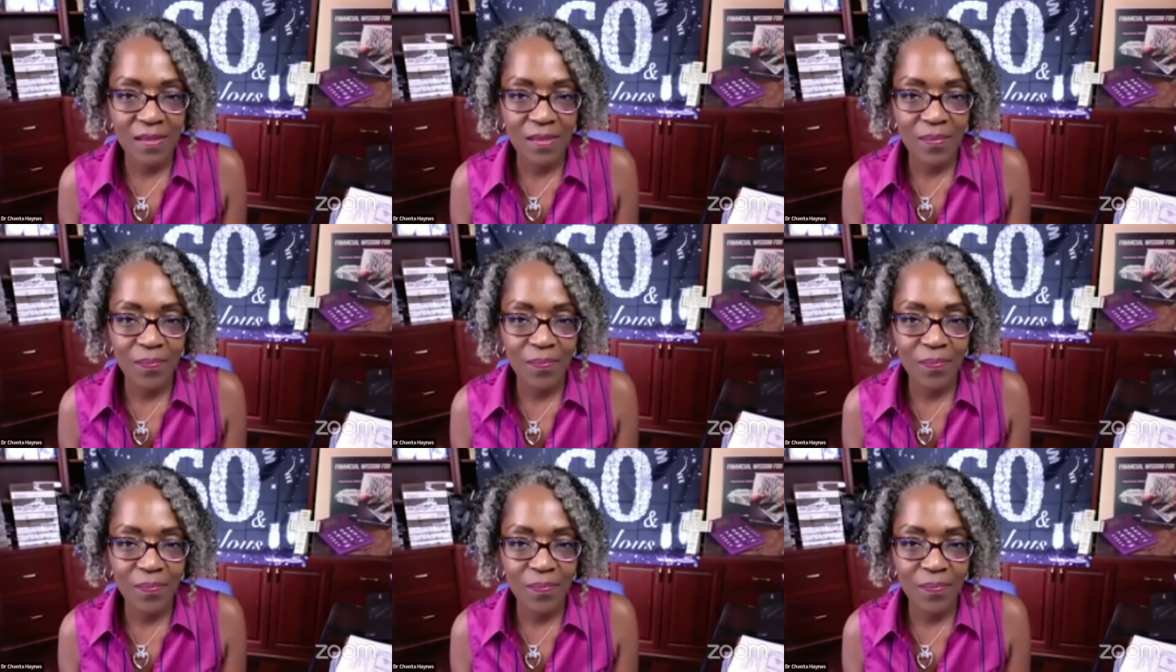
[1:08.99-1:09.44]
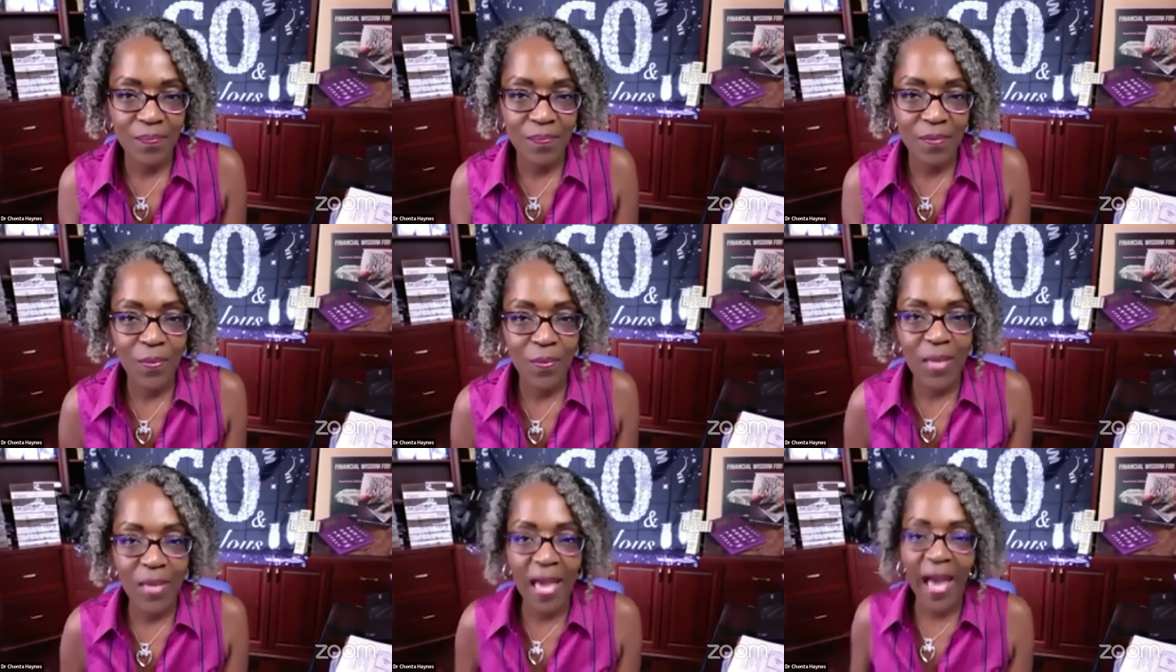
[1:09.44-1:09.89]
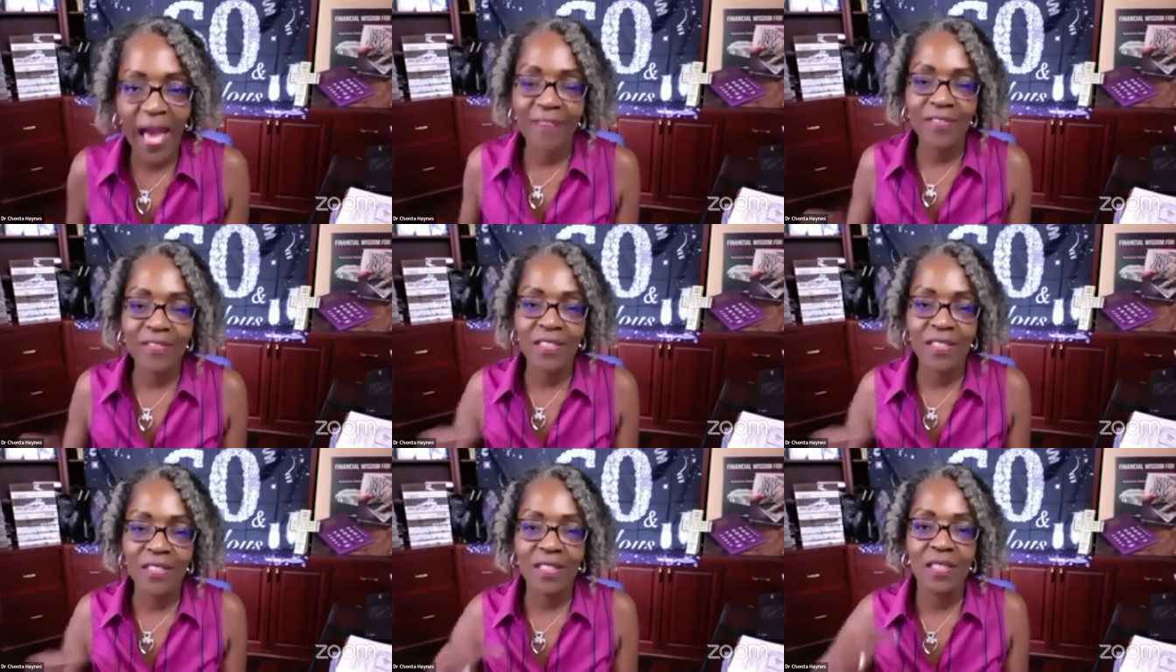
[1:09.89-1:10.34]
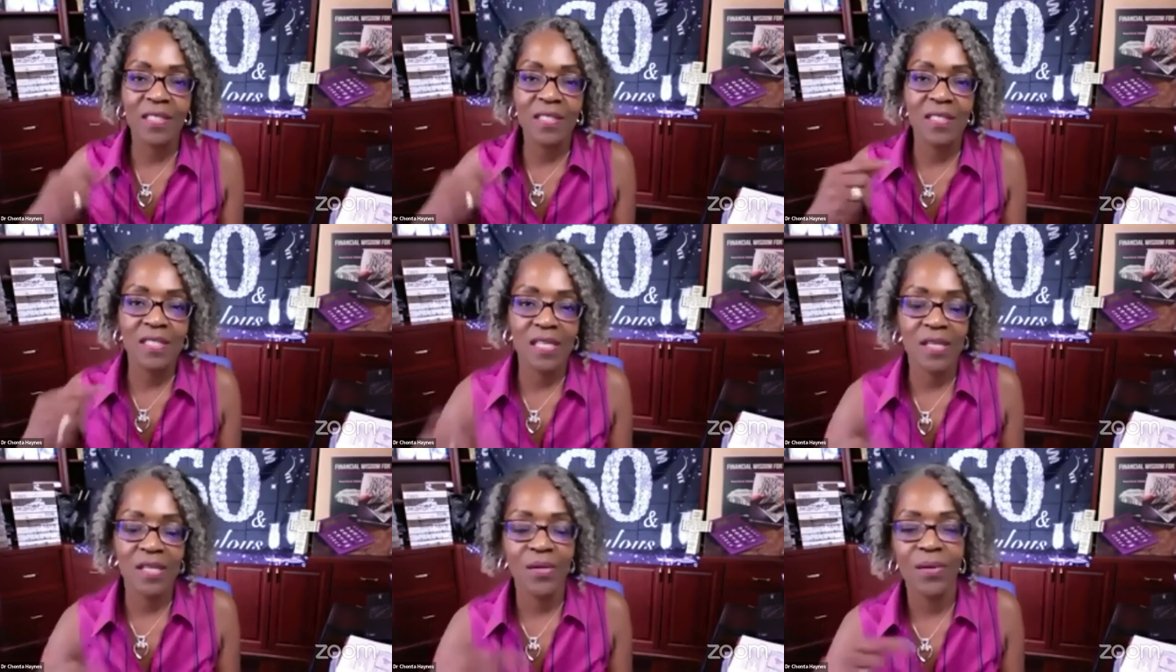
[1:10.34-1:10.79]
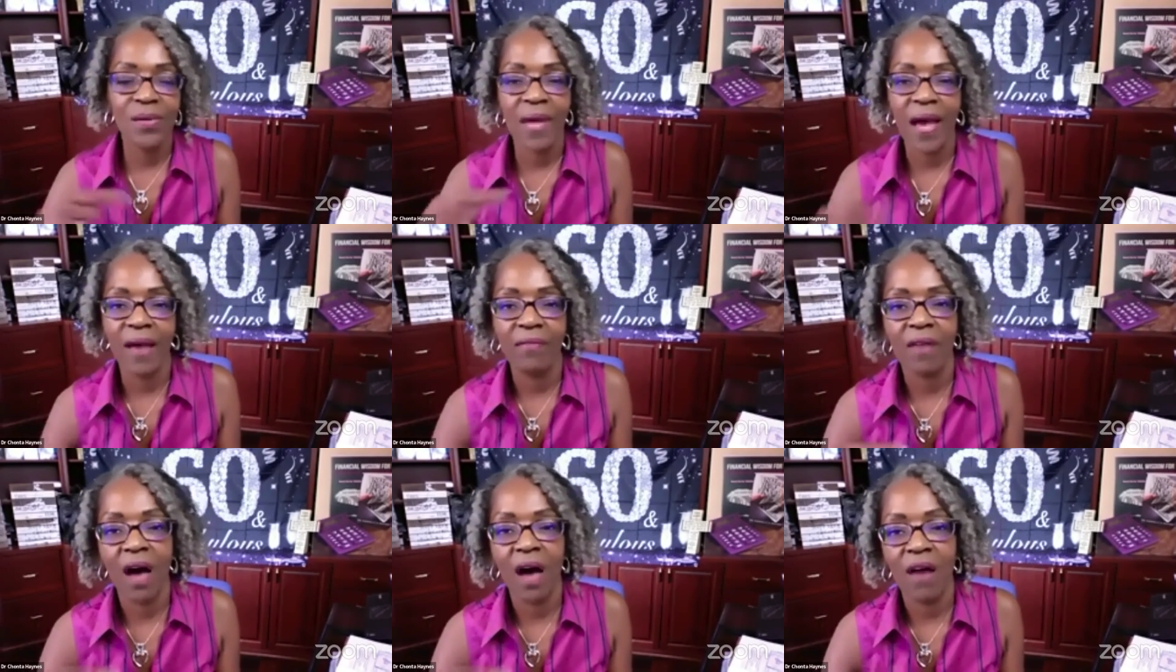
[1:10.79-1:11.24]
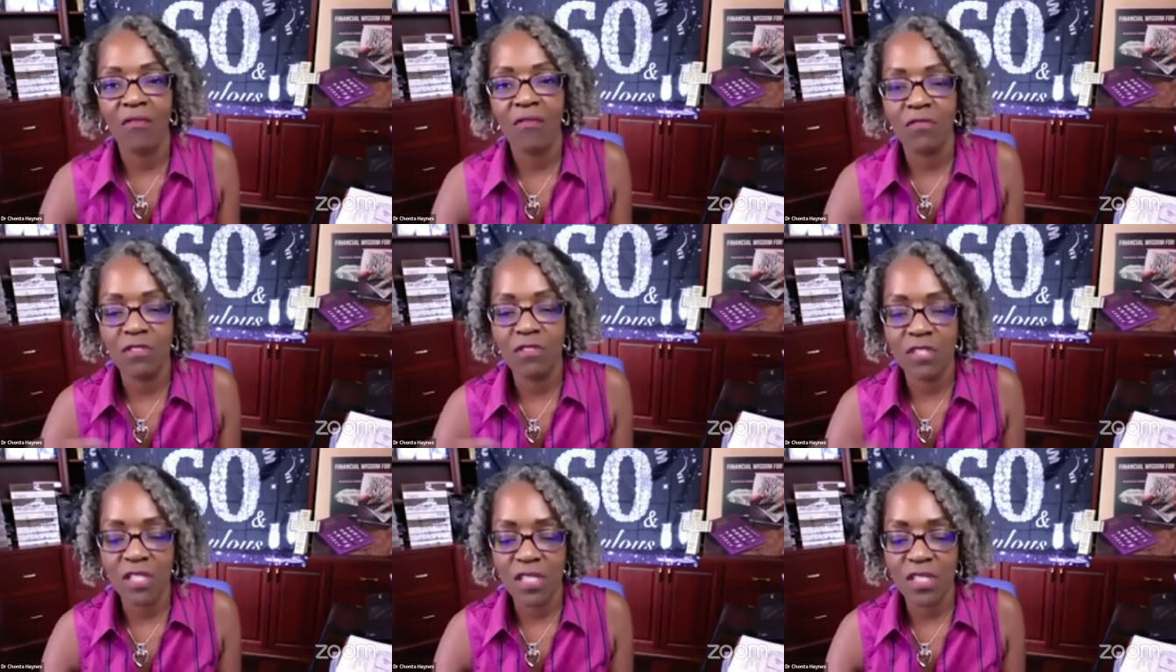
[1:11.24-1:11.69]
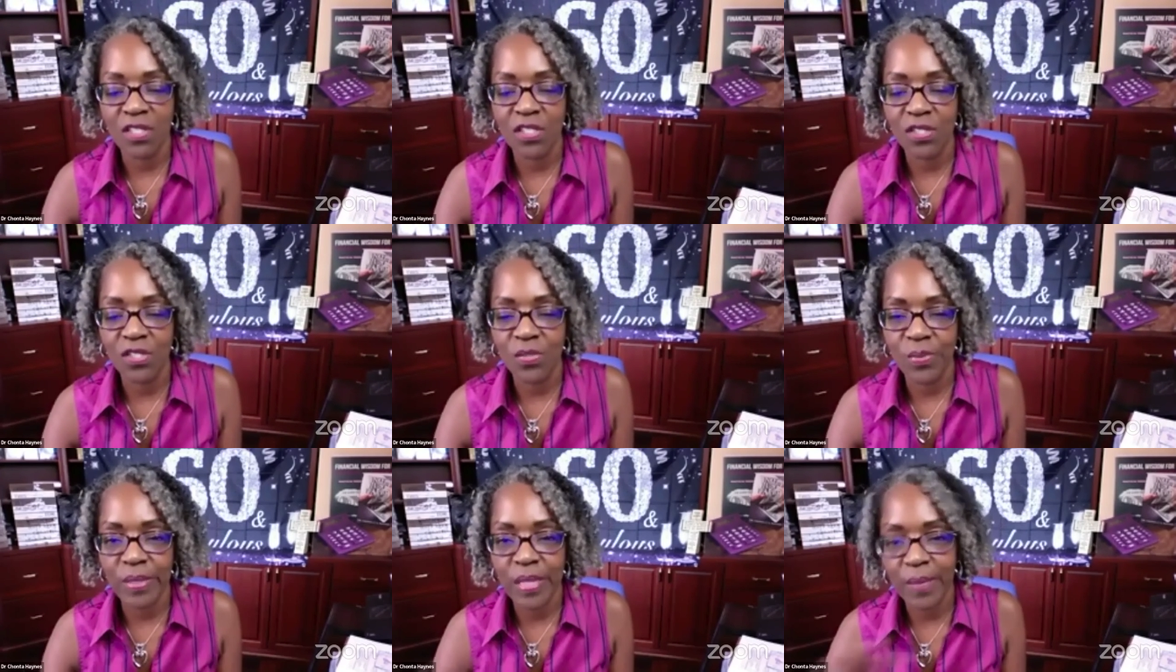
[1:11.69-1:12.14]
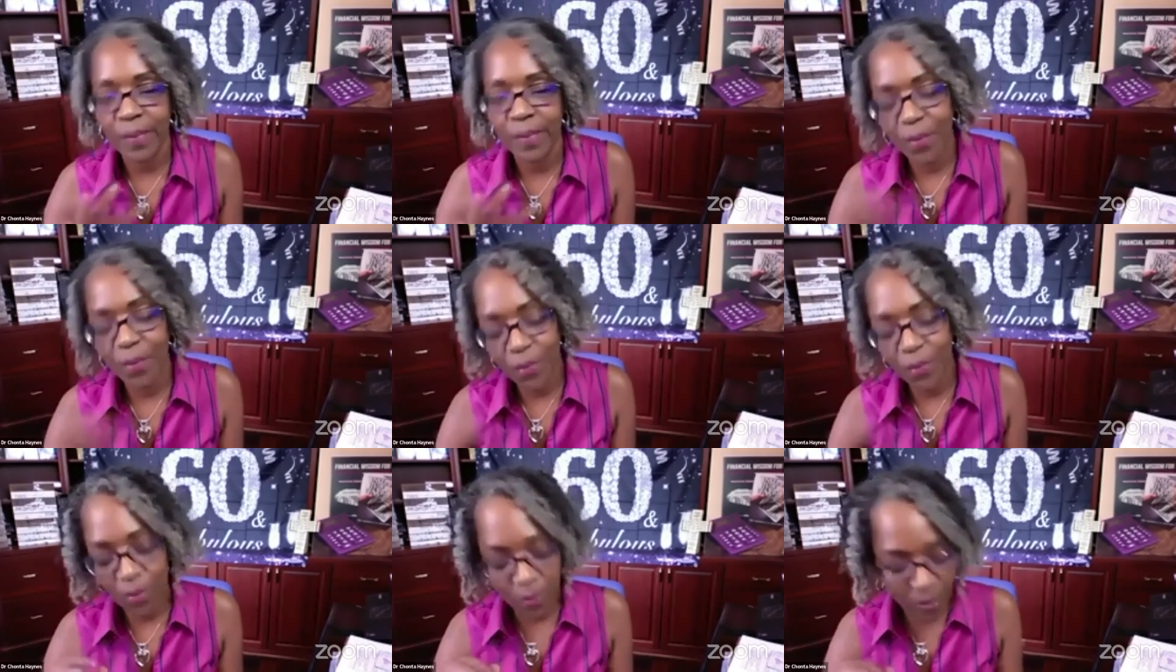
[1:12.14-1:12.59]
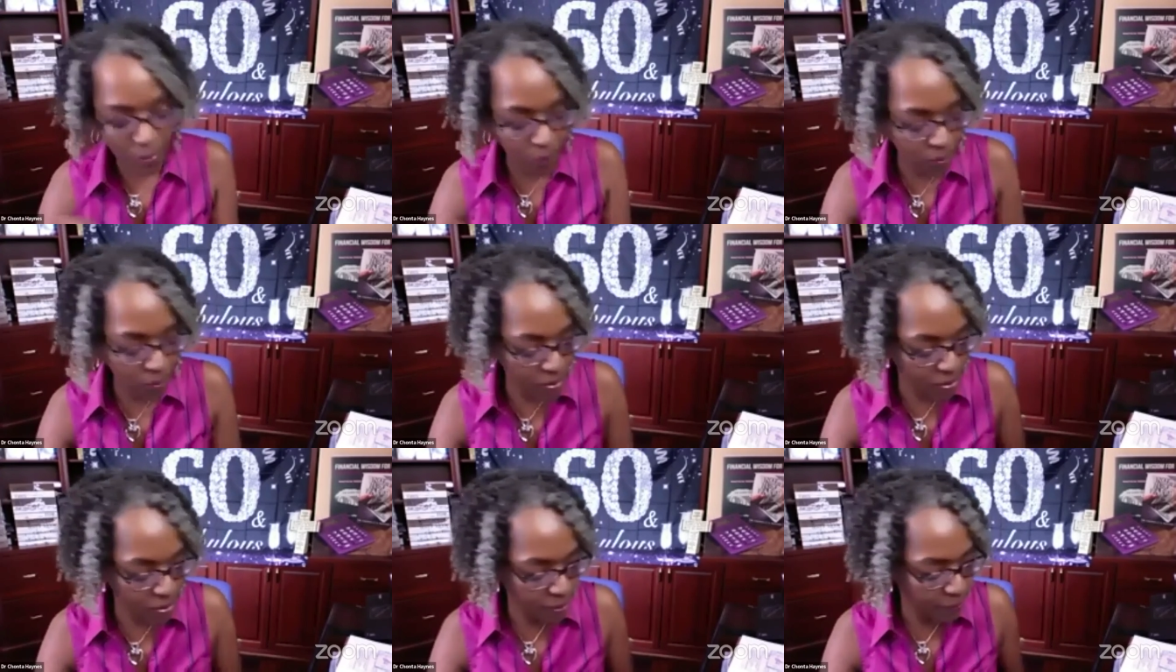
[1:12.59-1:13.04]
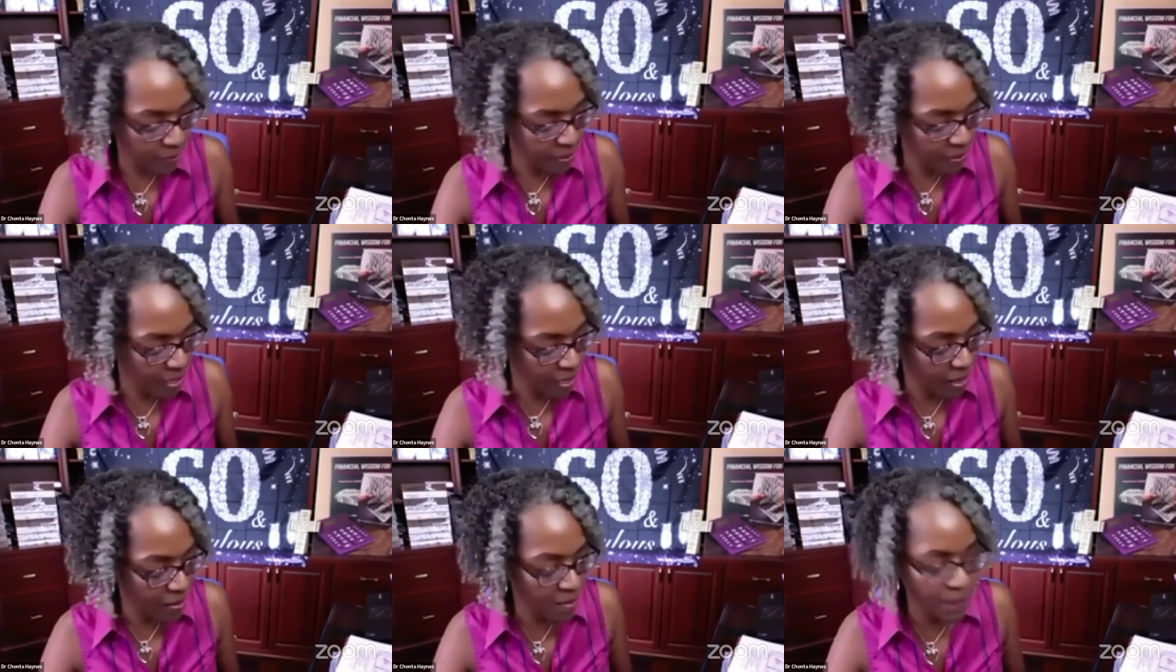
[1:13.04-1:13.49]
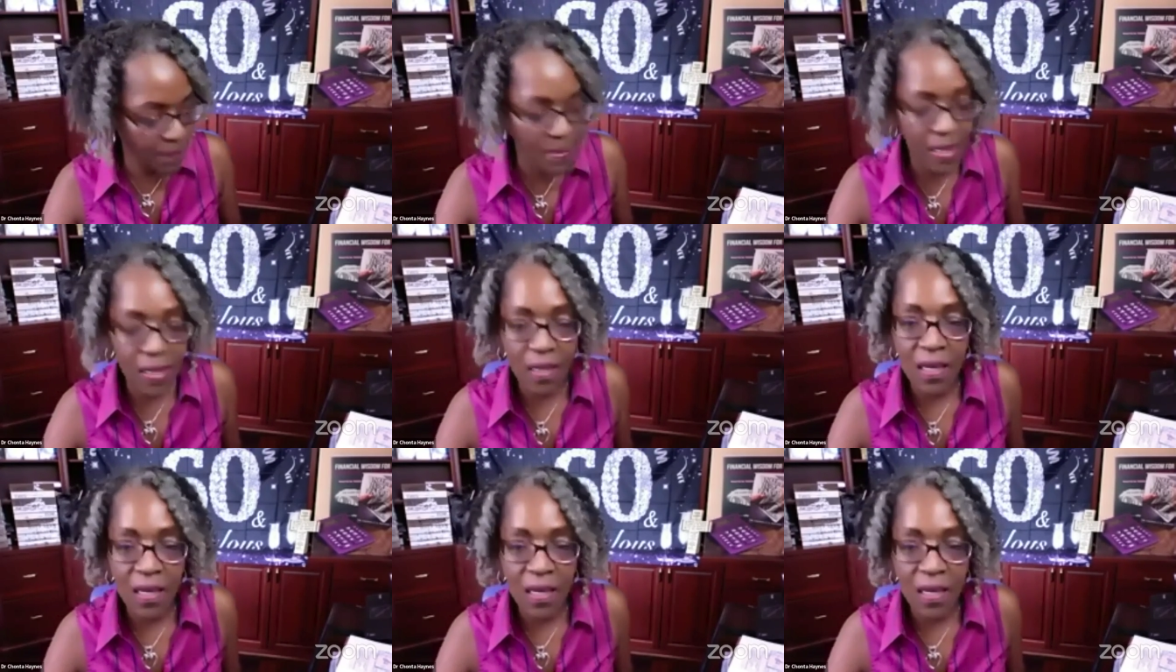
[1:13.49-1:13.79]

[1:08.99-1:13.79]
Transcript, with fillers: But we have to continue to have conversations with Him, and we'll, we'll deal with that in a minute.